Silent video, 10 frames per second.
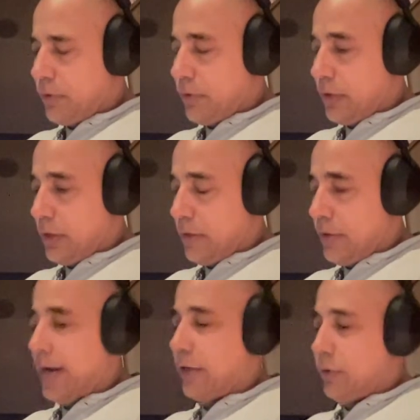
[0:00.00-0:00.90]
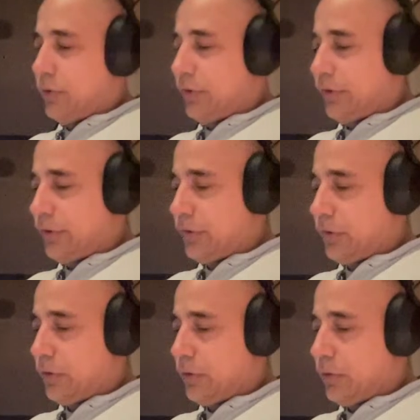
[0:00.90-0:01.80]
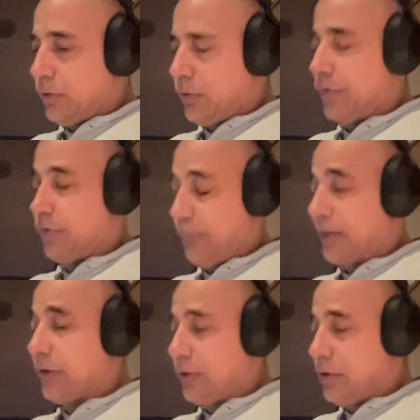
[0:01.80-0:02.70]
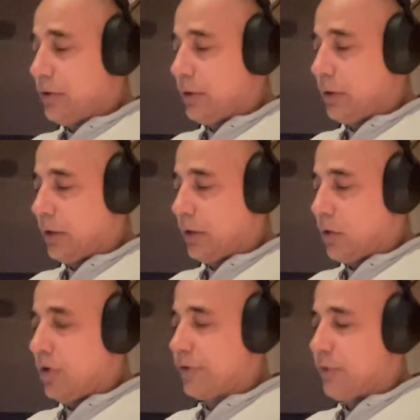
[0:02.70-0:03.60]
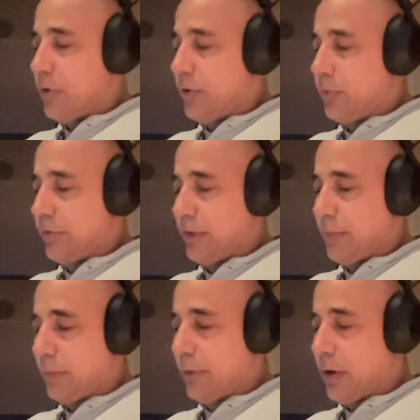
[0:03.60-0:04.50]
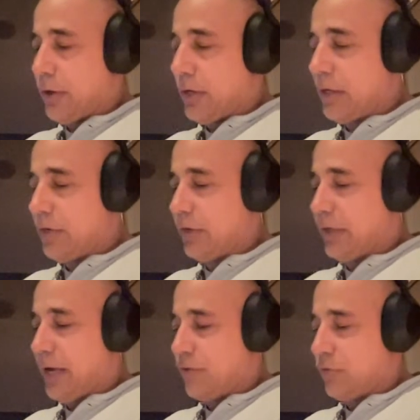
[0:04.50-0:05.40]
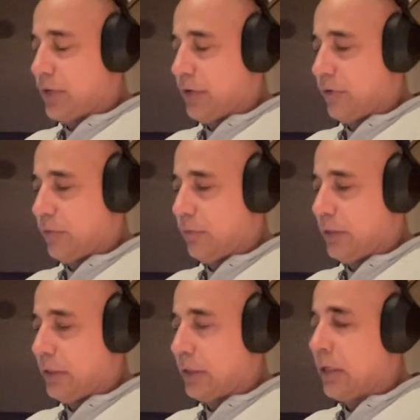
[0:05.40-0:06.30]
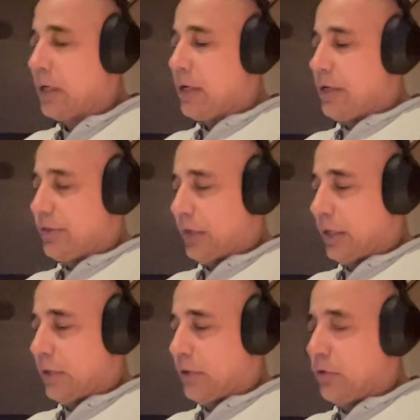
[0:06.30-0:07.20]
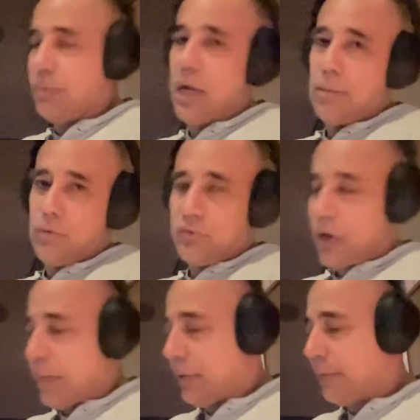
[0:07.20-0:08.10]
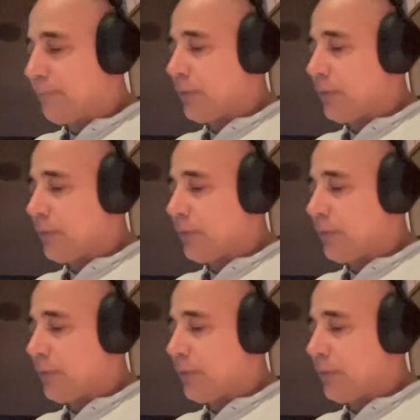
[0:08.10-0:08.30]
the diagnosis was suspected cause of all this was septic peritonitis and gastrointestinal bleeding secondary to abdominal trauma.